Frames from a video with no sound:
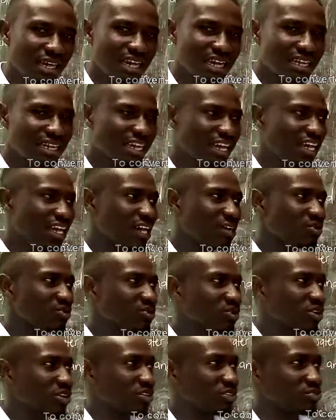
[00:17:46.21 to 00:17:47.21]
and how
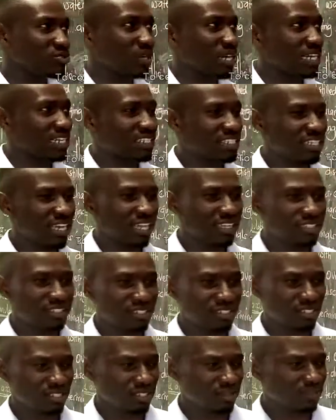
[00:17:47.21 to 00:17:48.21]
you can charge
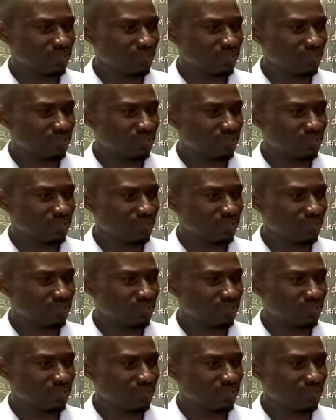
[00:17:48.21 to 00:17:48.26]
it.